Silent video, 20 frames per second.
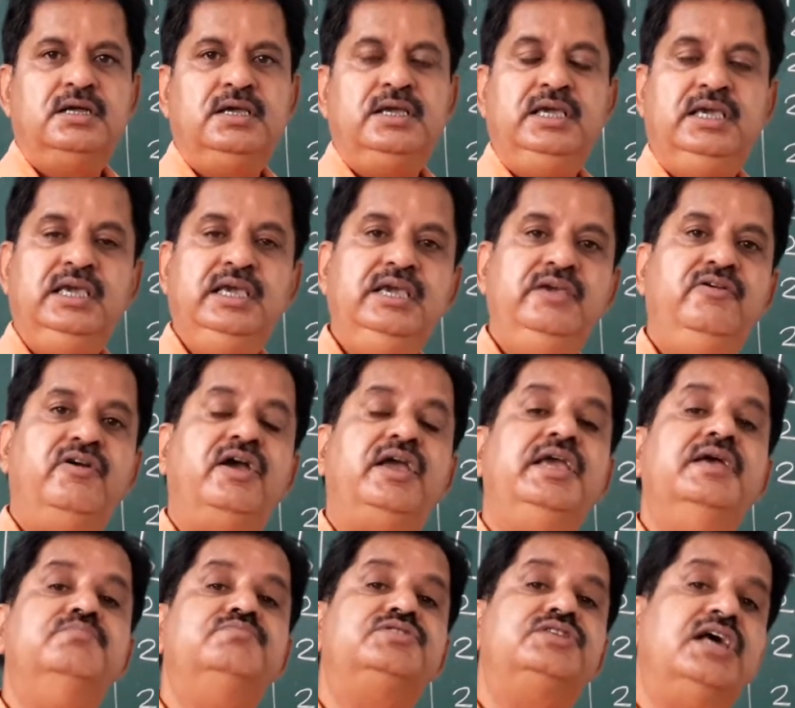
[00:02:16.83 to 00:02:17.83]
He
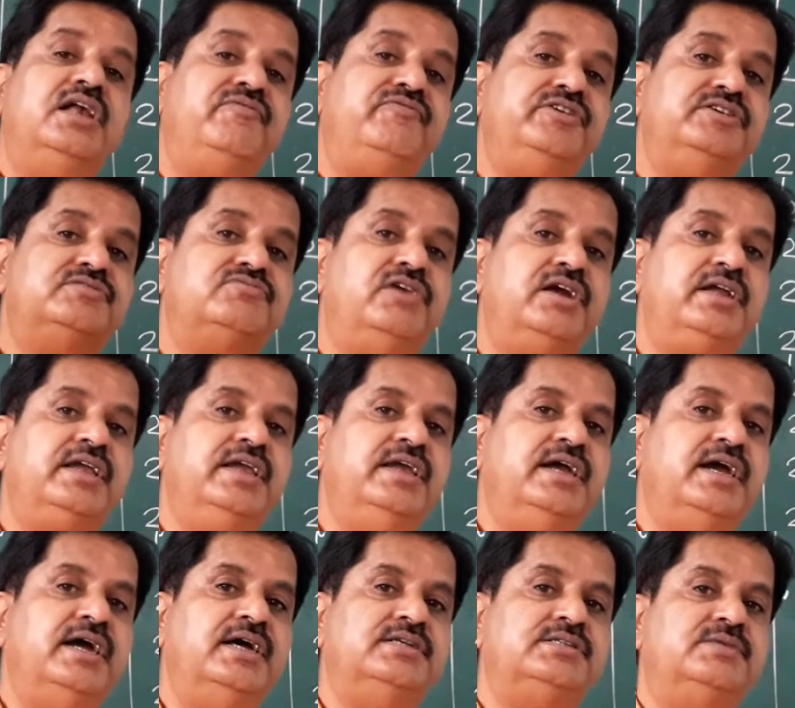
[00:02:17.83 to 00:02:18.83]
himself is working
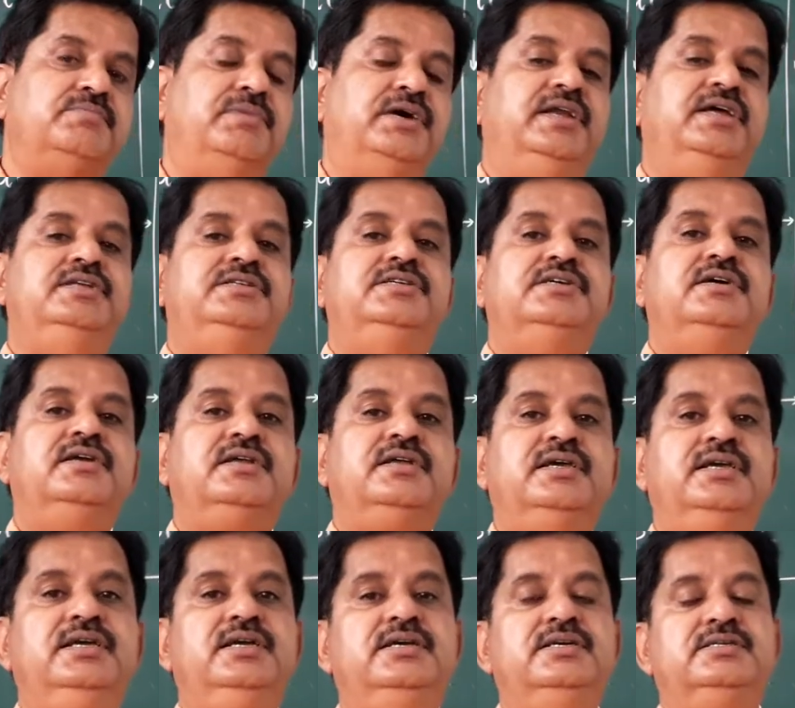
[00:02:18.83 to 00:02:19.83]
as a manager,
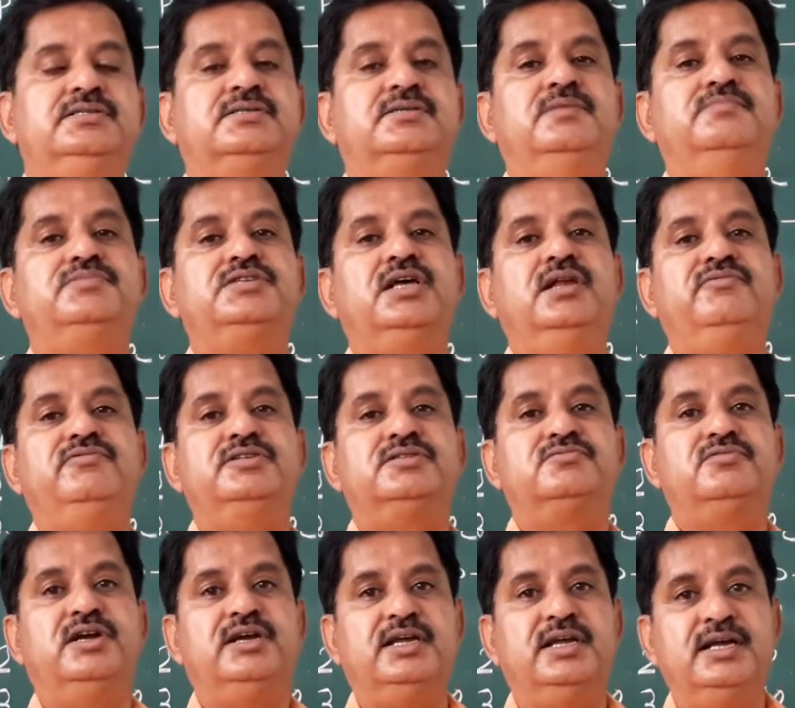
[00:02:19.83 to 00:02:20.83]
himself is
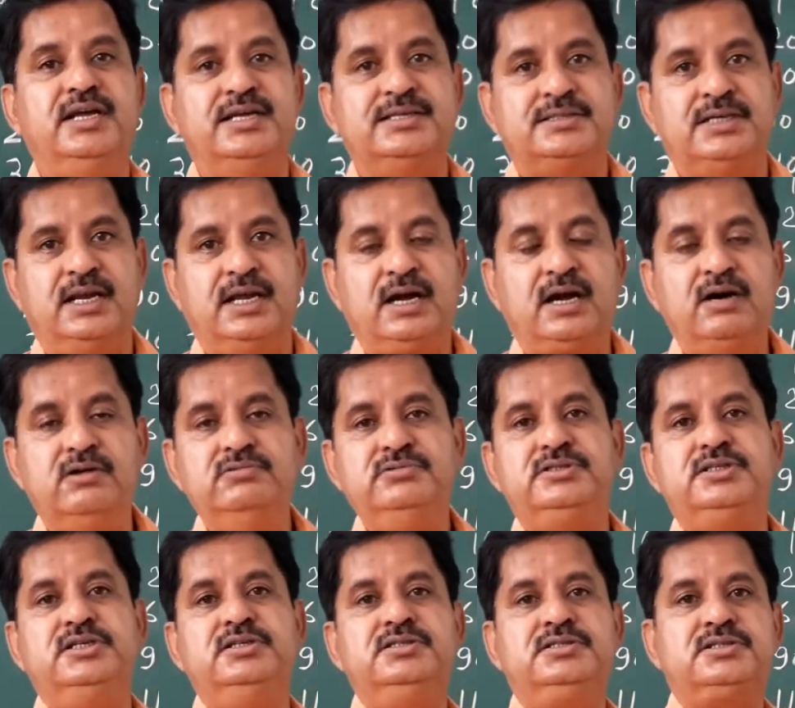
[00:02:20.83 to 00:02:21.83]
working as an
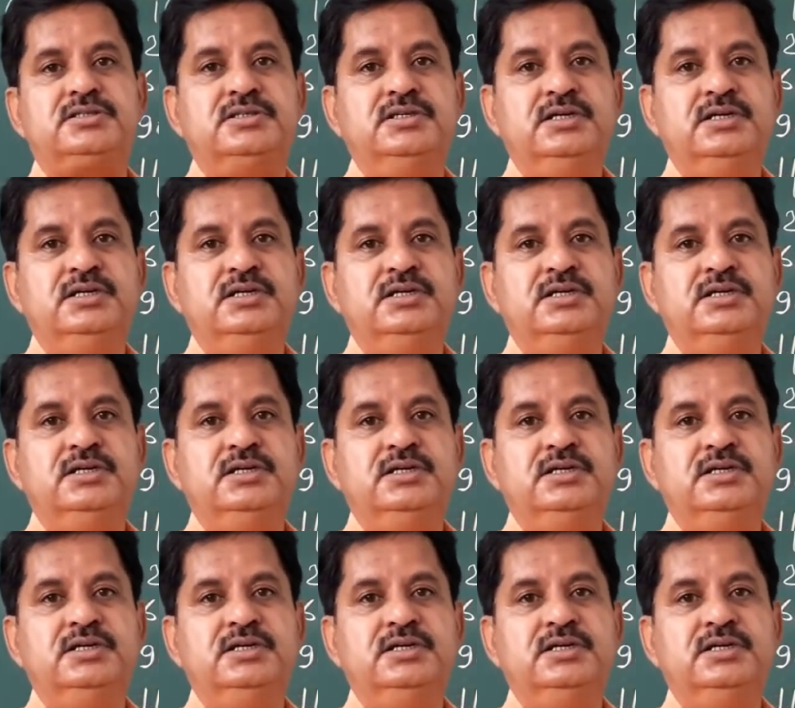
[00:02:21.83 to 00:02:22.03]
accountant.